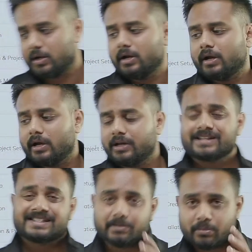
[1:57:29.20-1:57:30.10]
in a
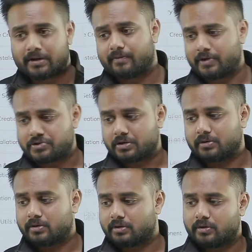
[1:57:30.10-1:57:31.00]
similar fashion,
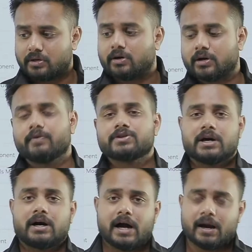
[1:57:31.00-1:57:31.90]
okay, which
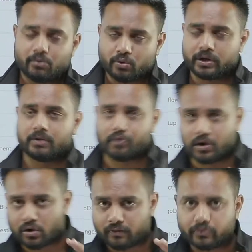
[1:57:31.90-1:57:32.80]
I am doing in front
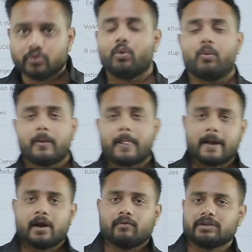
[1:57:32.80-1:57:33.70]
of you
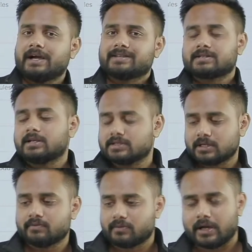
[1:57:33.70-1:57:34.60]
with the
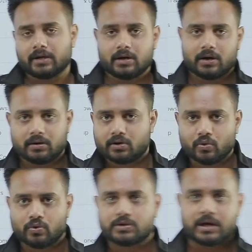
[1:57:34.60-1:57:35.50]
extensive like
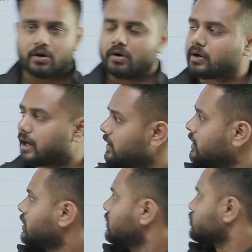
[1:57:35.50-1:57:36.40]
tools and all, right?
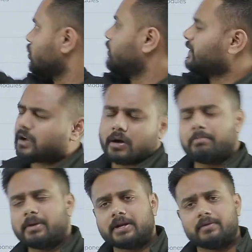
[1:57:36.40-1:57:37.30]
So with a
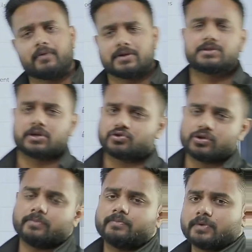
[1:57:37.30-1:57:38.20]
complete
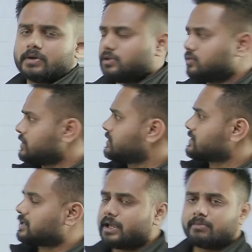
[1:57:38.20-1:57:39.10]
infrastructure,
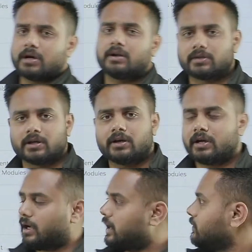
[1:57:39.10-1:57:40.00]
just name the thing
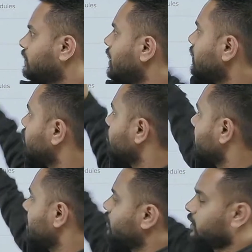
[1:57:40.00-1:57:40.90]
and we are including
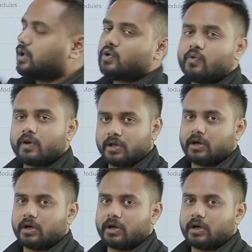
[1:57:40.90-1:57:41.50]
everything over here.